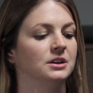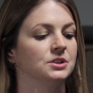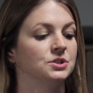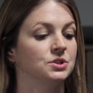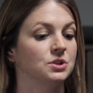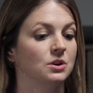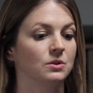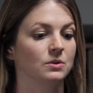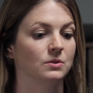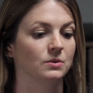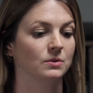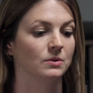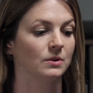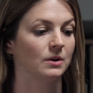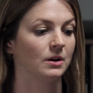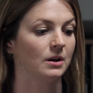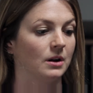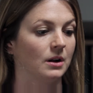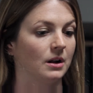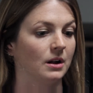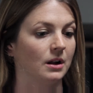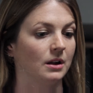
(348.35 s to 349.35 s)
So
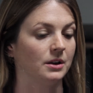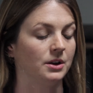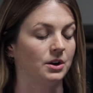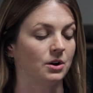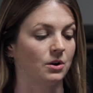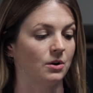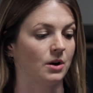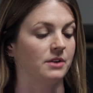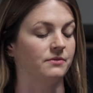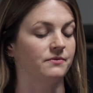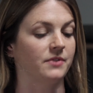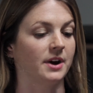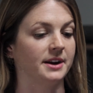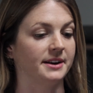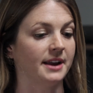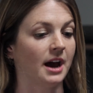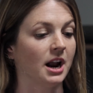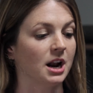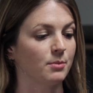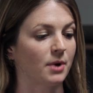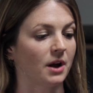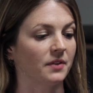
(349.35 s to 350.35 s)
I find
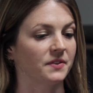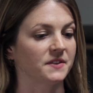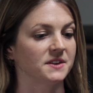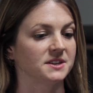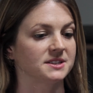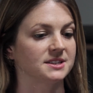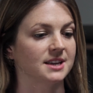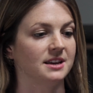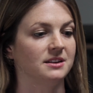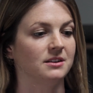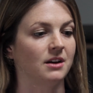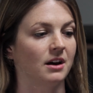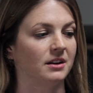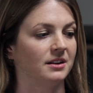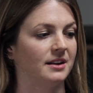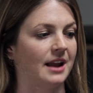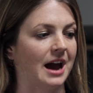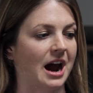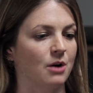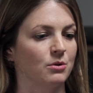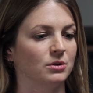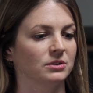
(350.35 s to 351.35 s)
out about this, and not an
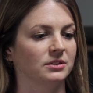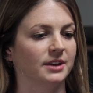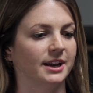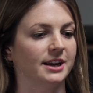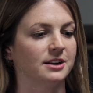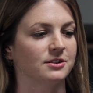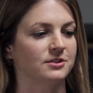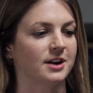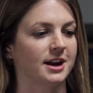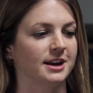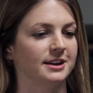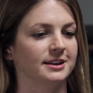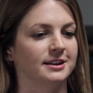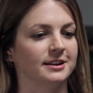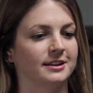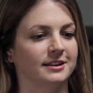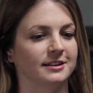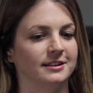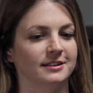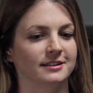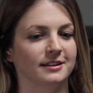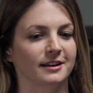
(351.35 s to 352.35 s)
hour later, I
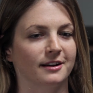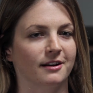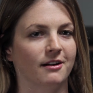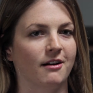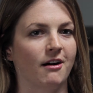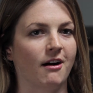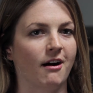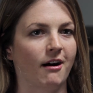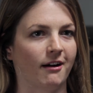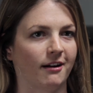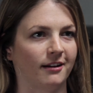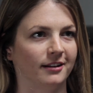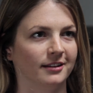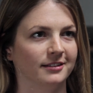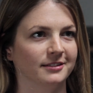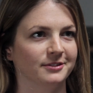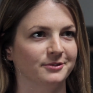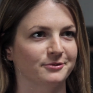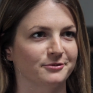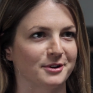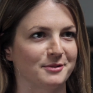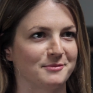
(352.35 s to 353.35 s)
get a call
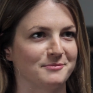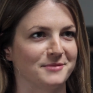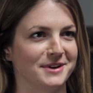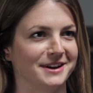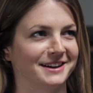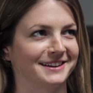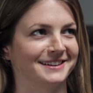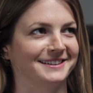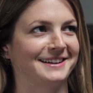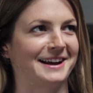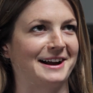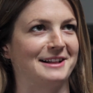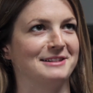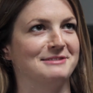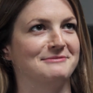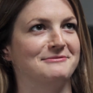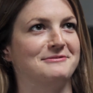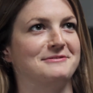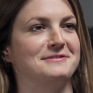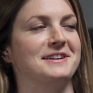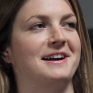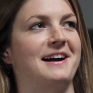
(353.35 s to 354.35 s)
from a
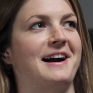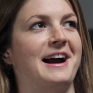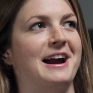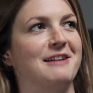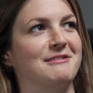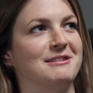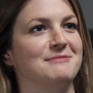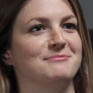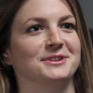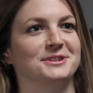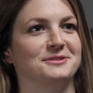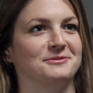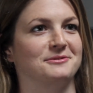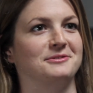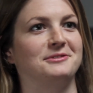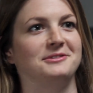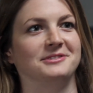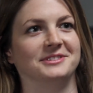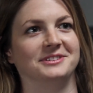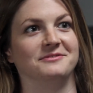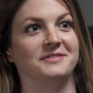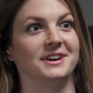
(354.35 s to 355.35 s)
California Highway
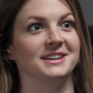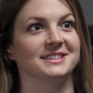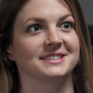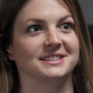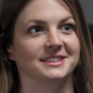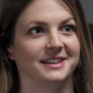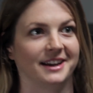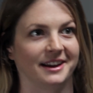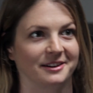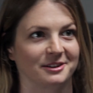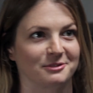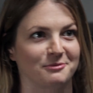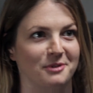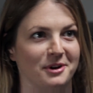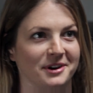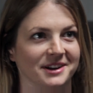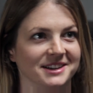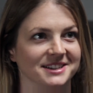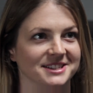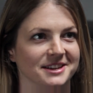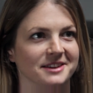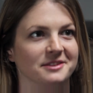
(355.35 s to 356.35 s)
Patrol investigator
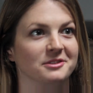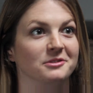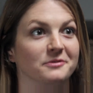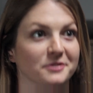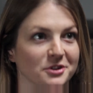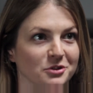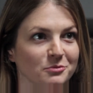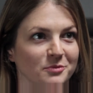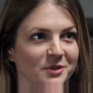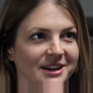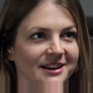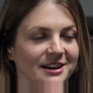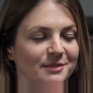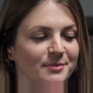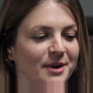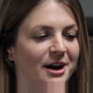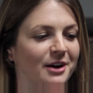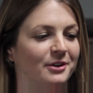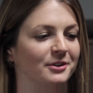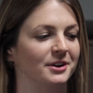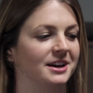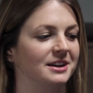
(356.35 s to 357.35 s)
wanting to interview me
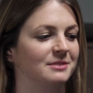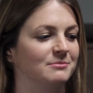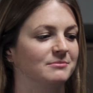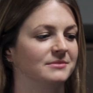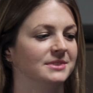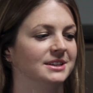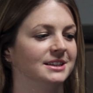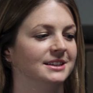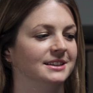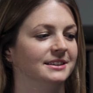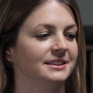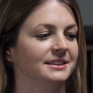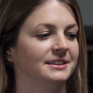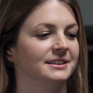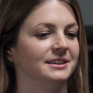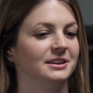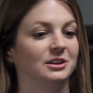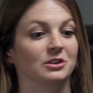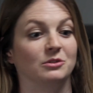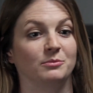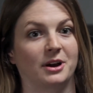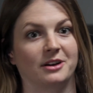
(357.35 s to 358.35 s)
about,
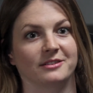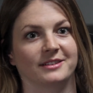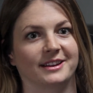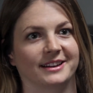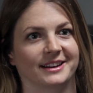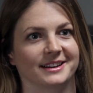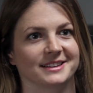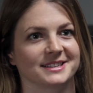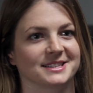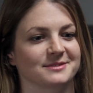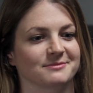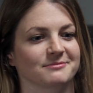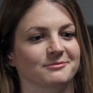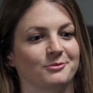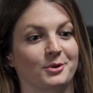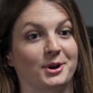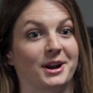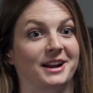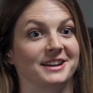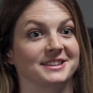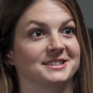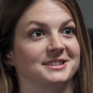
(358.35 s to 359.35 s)
I guess,
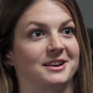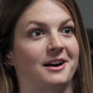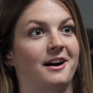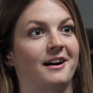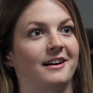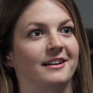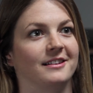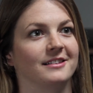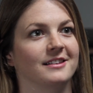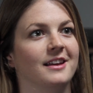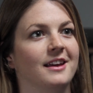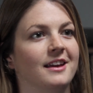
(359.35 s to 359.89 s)
what I saw.